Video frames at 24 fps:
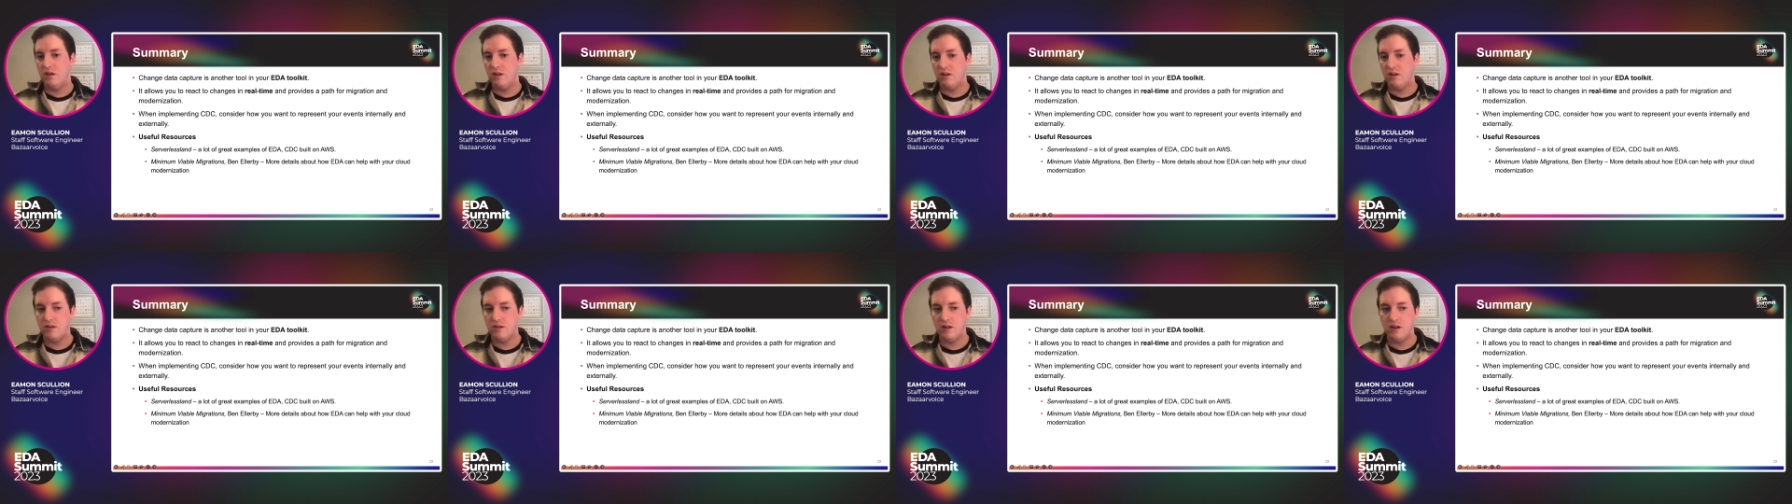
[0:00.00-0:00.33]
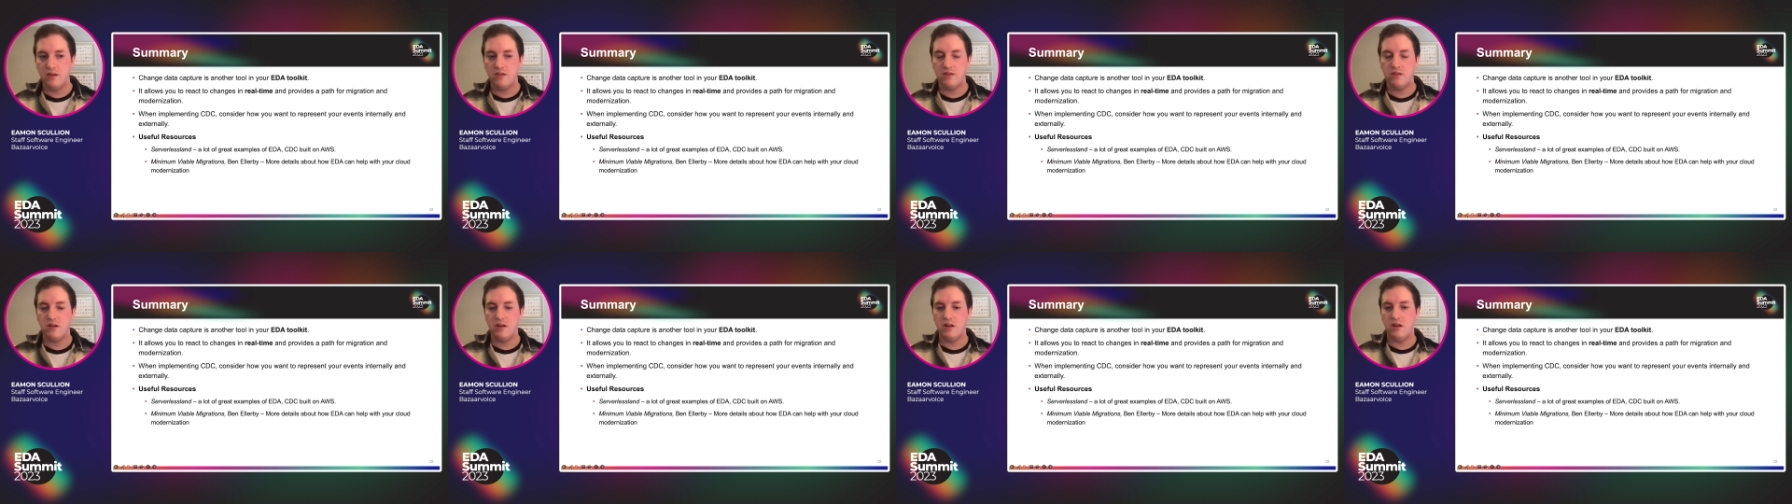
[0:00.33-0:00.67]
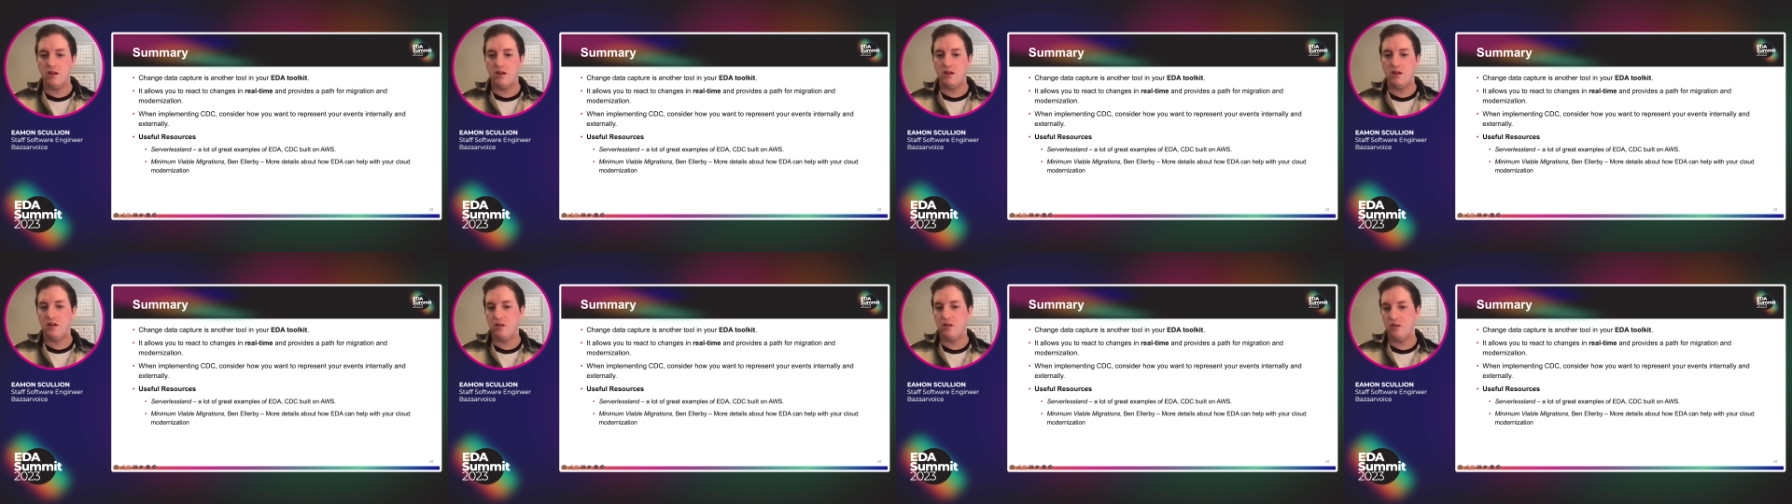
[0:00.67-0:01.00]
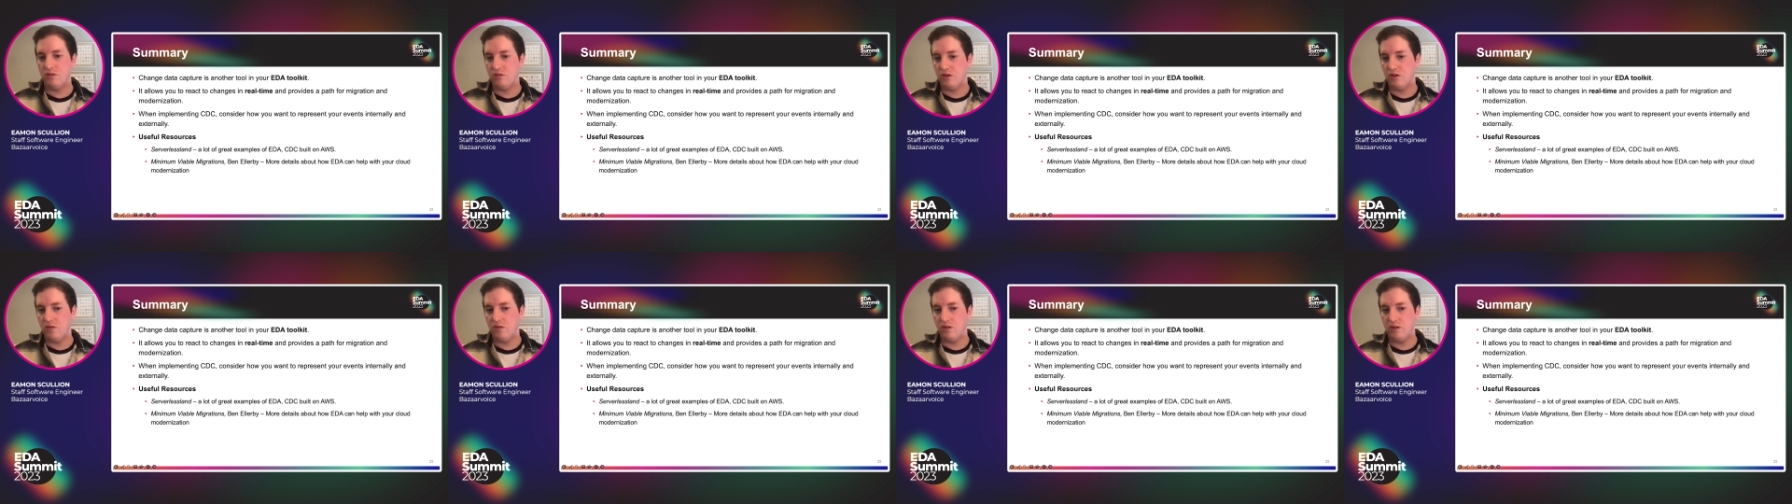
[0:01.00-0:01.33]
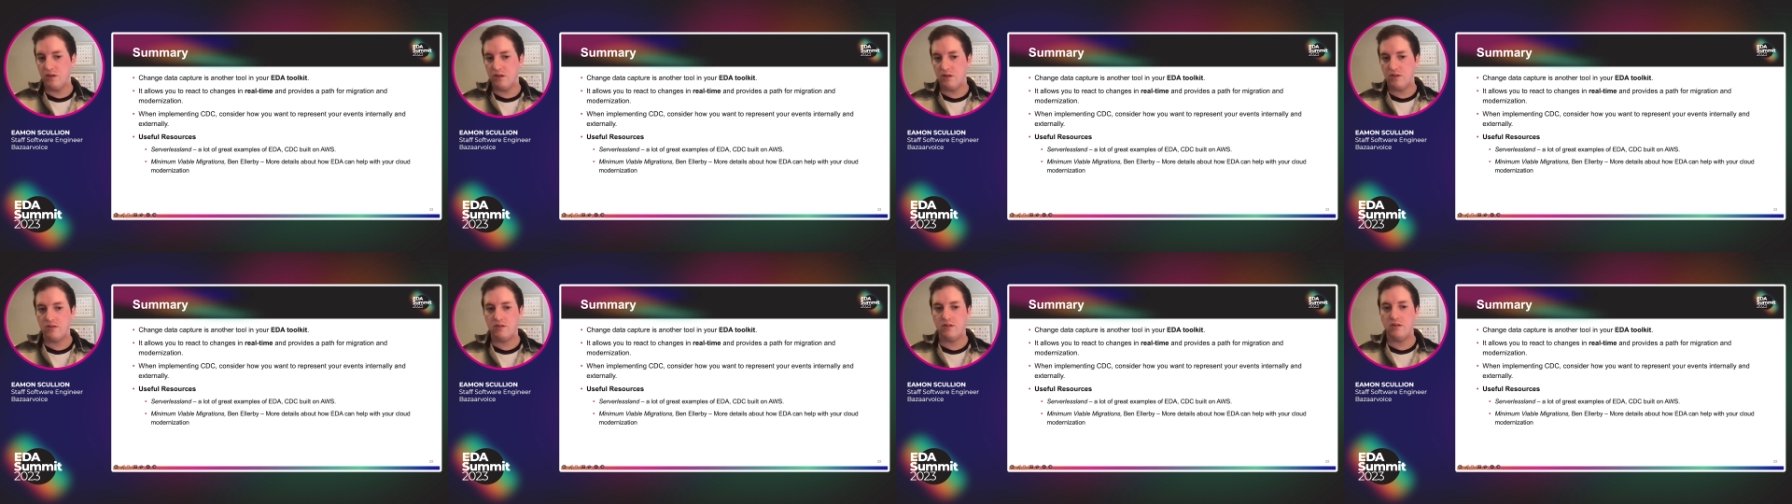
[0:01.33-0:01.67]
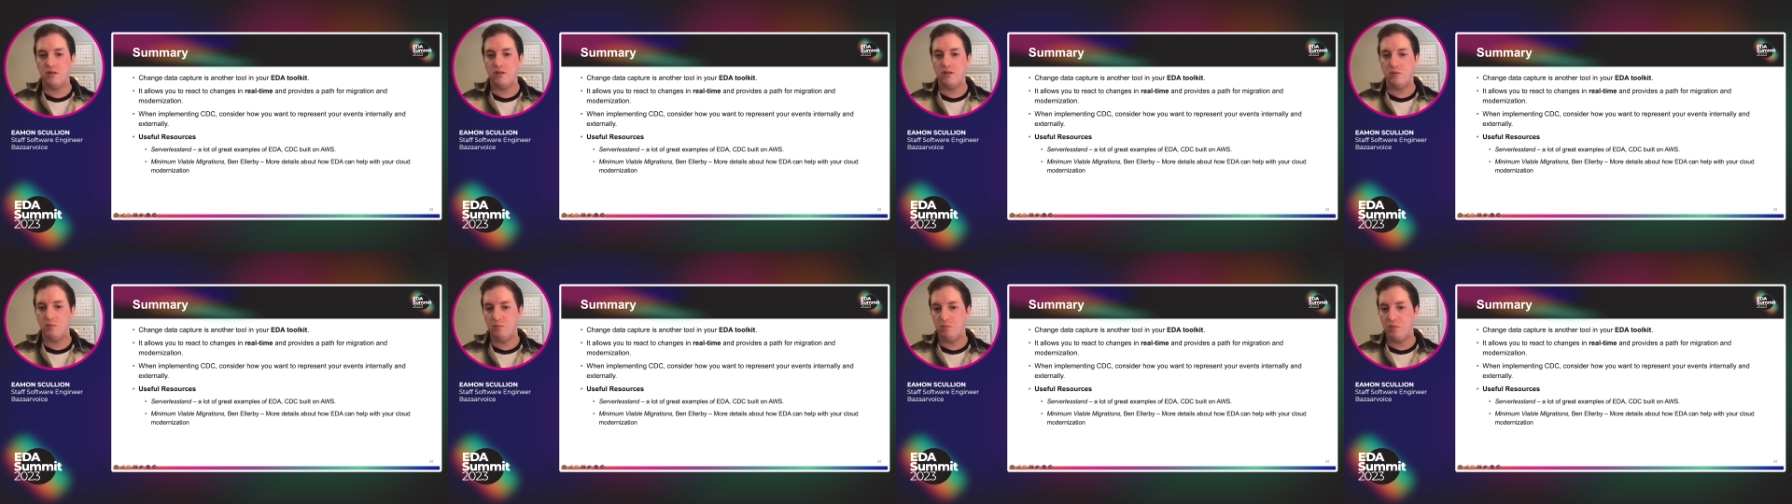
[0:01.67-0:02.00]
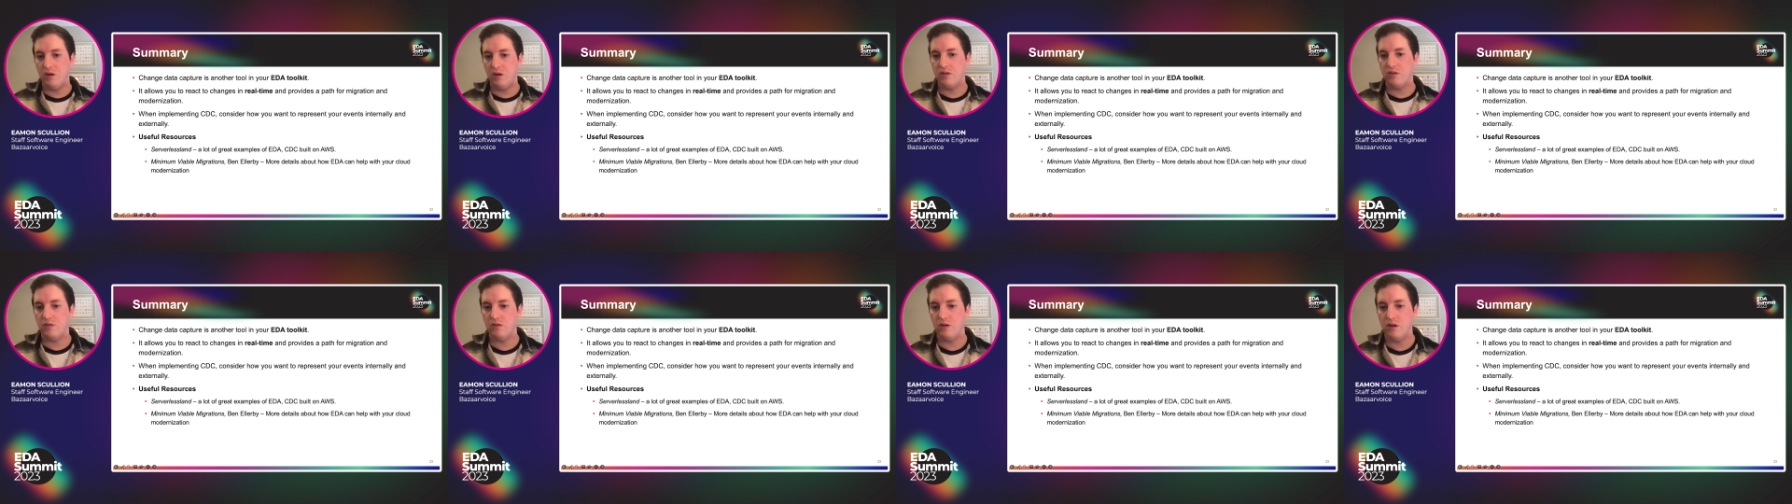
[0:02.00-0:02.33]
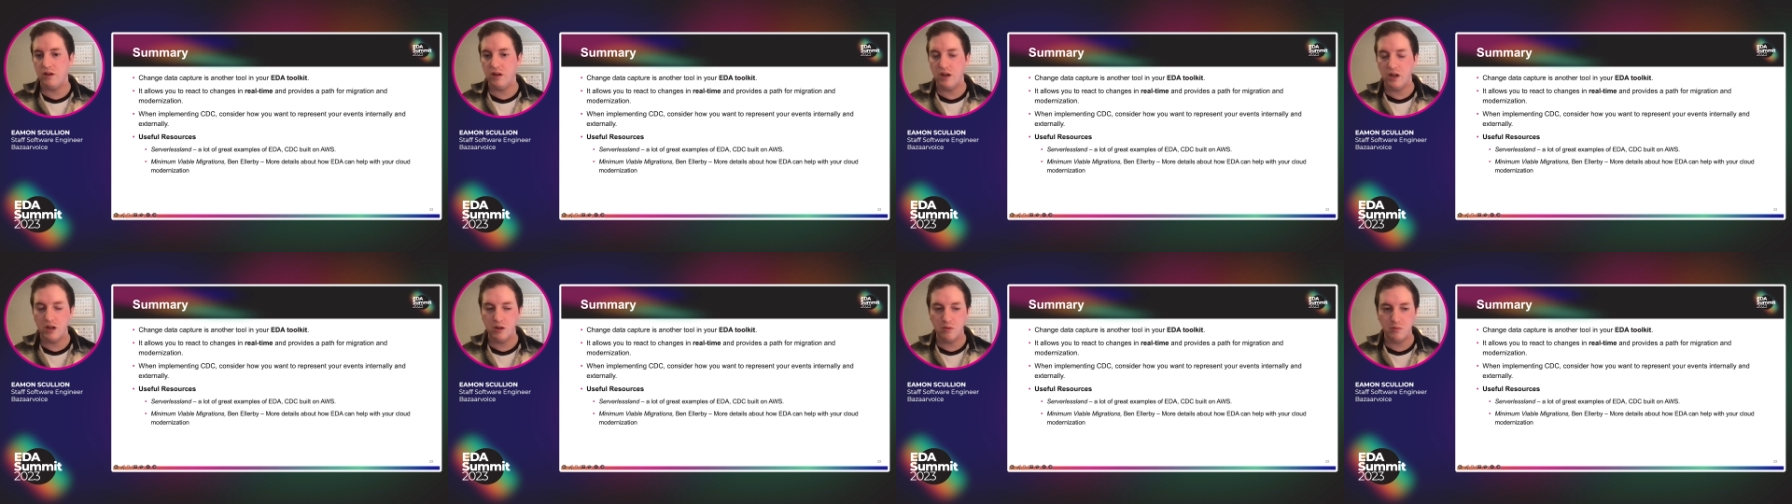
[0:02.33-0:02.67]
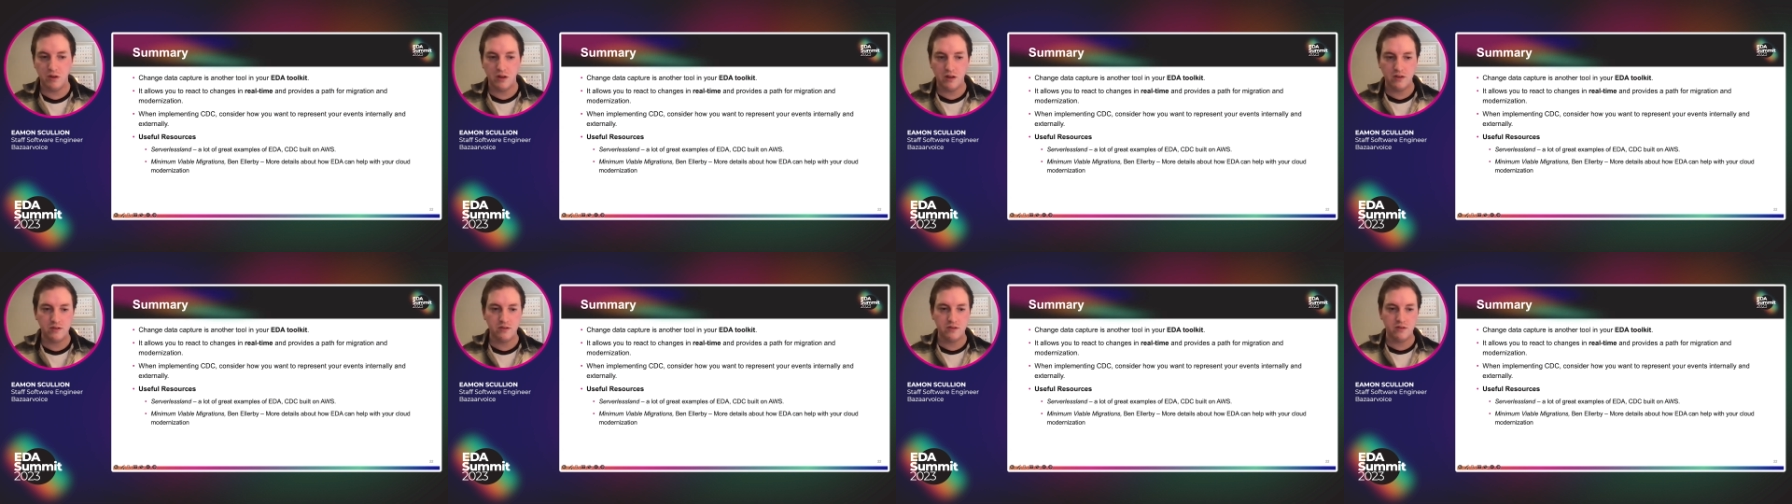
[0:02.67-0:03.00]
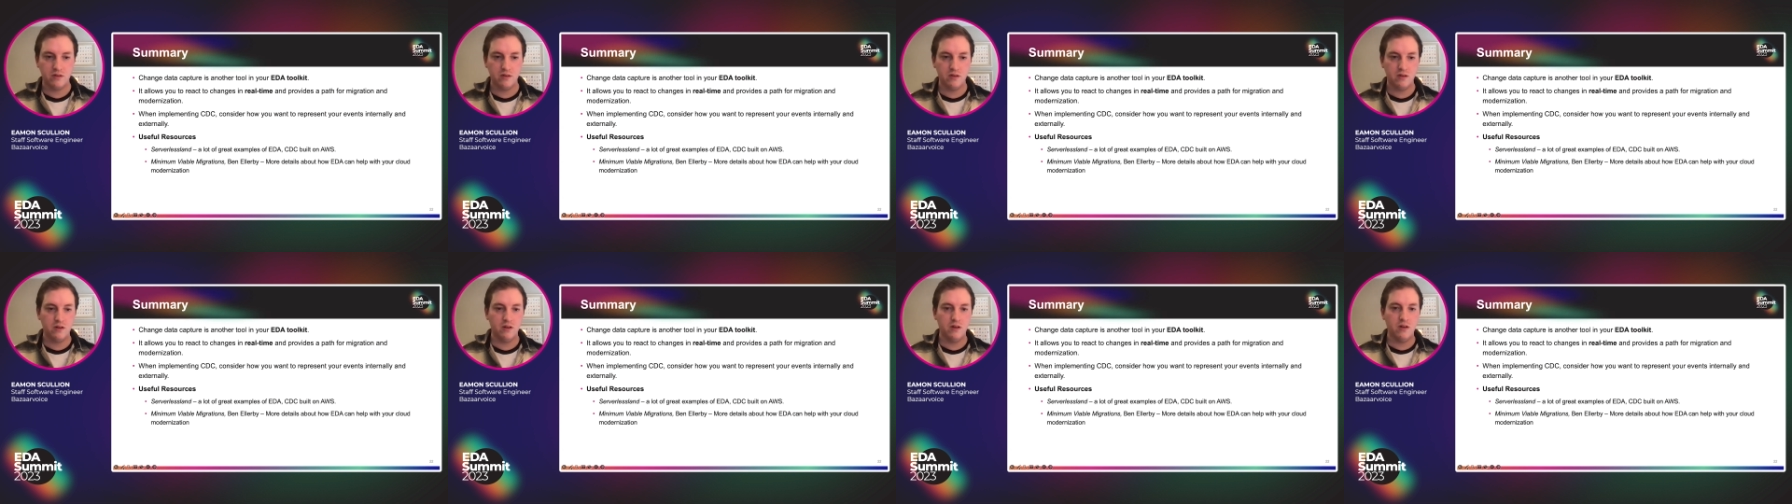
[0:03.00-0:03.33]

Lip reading: CDC, serverless, built around AWS.